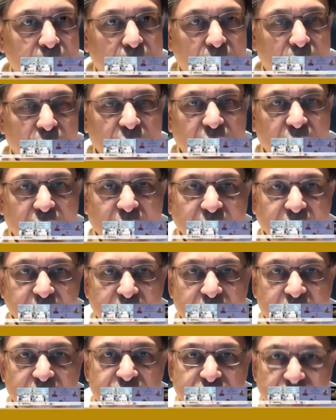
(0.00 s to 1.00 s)
With the
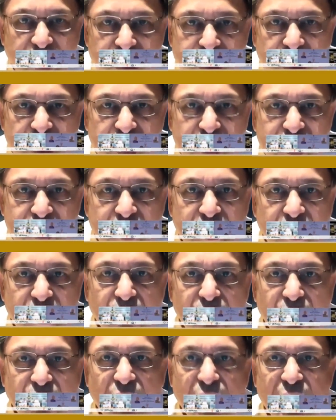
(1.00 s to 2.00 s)
cutting-edge research,
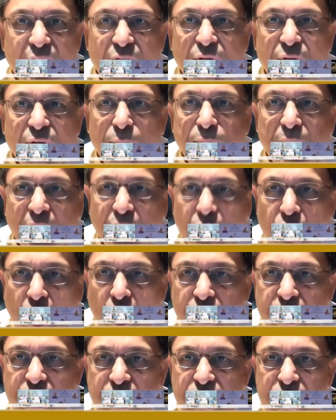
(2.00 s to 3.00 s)
we will develop
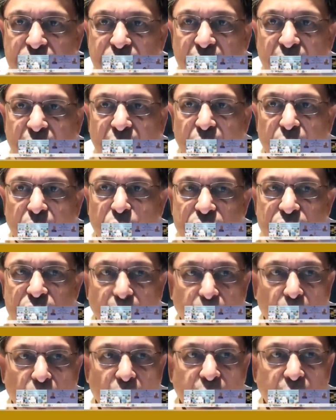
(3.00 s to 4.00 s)
technologies to
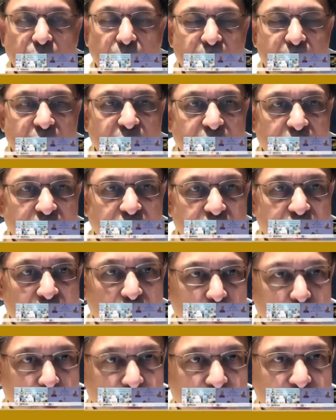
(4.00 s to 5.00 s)
support the Make in India
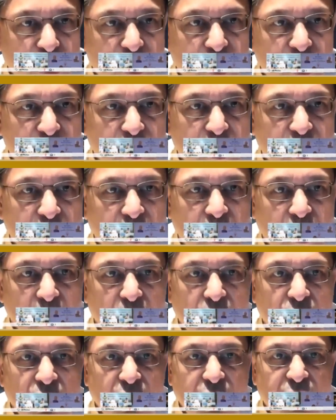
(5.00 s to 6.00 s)
movement.
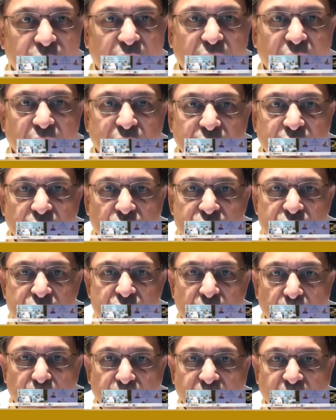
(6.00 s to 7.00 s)
We will
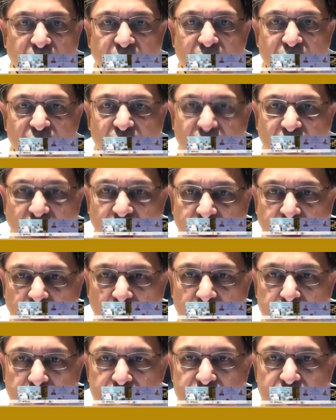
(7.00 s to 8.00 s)
continuously upgrade our
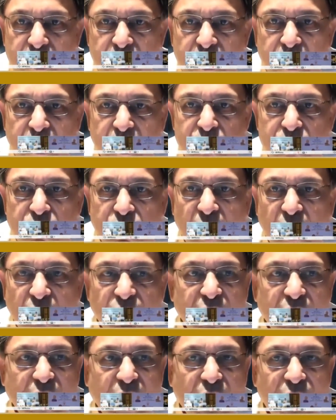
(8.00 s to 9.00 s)
curriculum so that
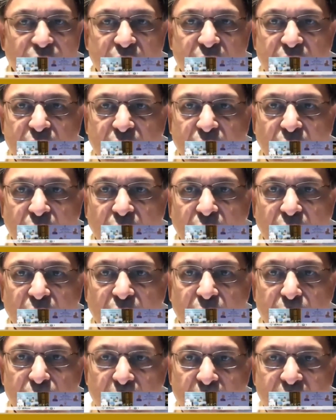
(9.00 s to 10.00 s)
we
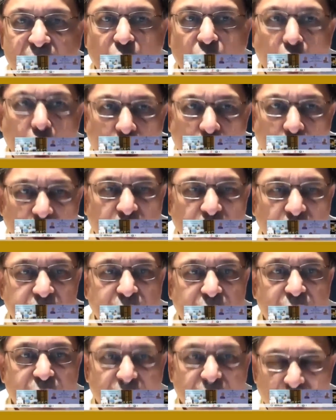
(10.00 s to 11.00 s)
make all
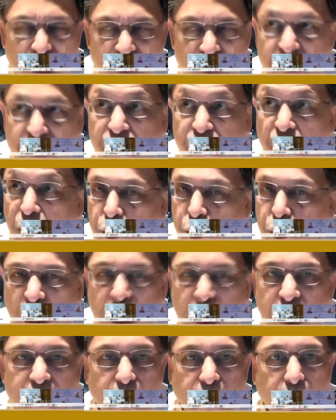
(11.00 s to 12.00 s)
learning relevant for
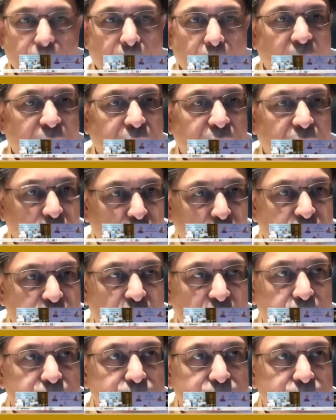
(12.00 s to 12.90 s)
today and the future.